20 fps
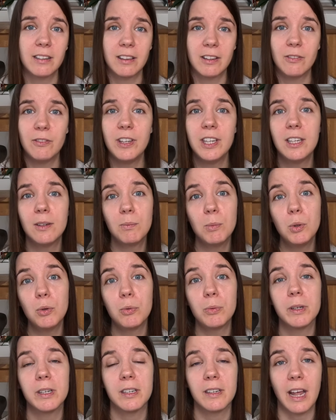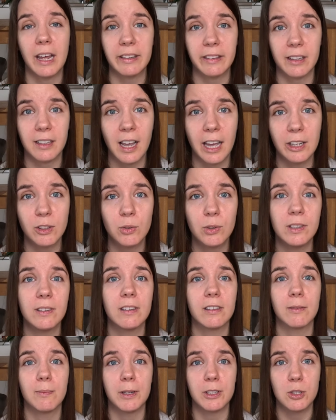the vegan movement in other countries
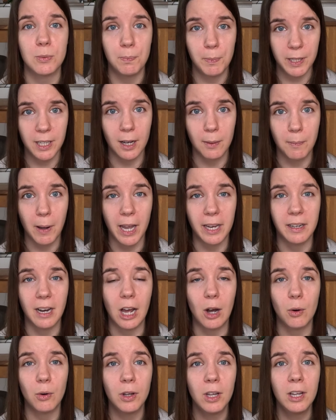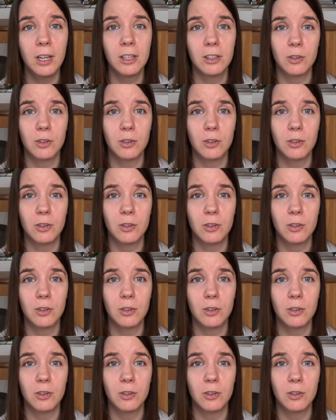is much bigger by now,